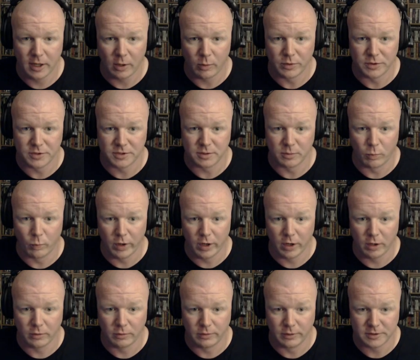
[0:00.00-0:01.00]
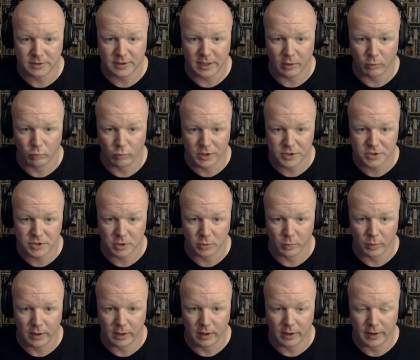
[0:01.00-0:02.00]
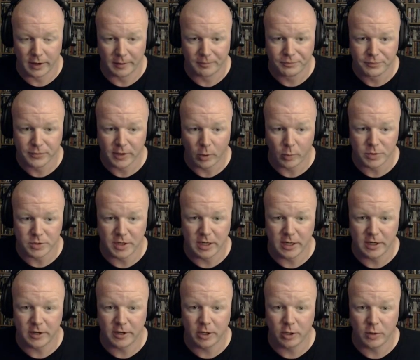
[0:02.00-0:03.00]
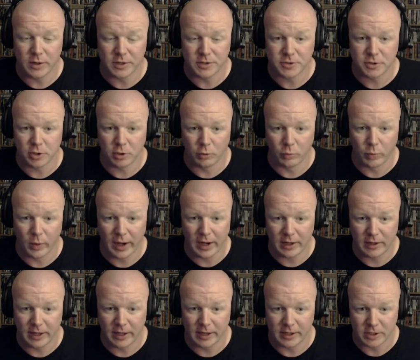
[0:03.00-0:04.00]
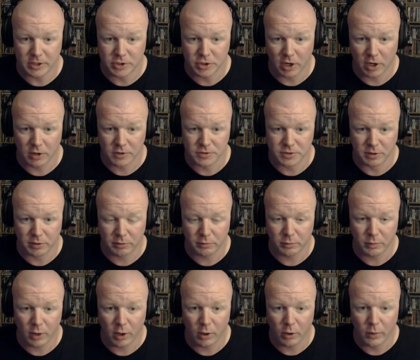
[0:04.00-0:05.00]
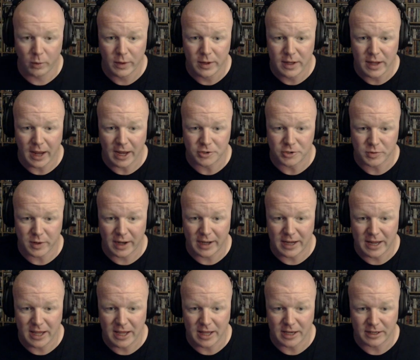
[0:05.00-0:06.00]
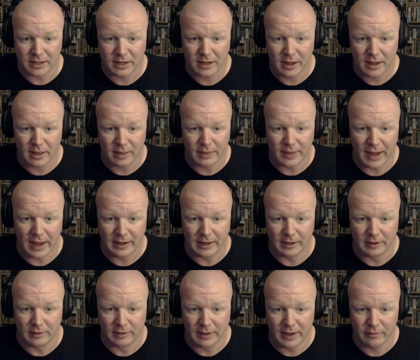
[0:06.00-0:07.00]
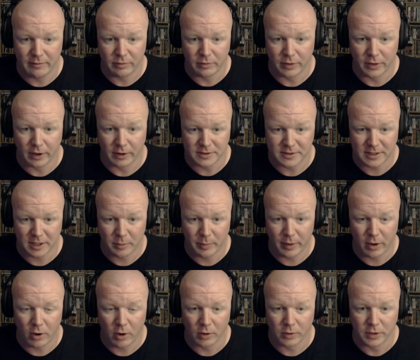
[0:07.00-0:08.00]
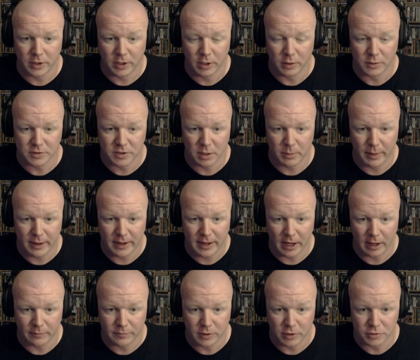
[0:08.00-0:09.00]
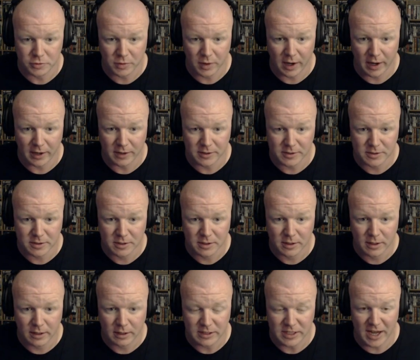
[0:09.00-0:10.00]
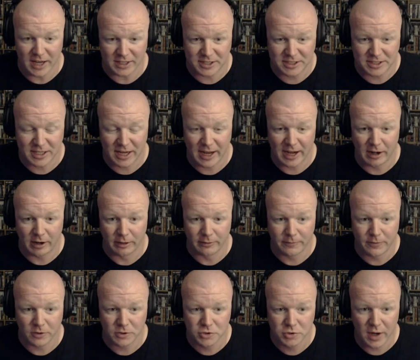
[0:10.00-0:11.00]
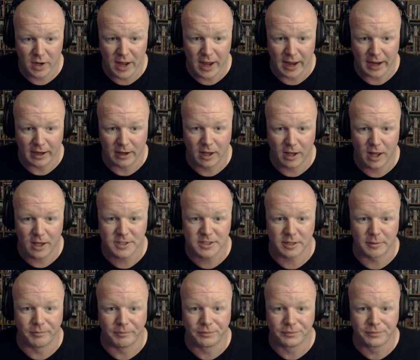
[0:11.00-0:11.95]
with some weird, looks like Russian written on it. What you need to do is to right click to charge and throw and try and hit that little lever there. It's a little bit hard to do, so it may take a few tries. Yes, I got it on the first try. Awesome.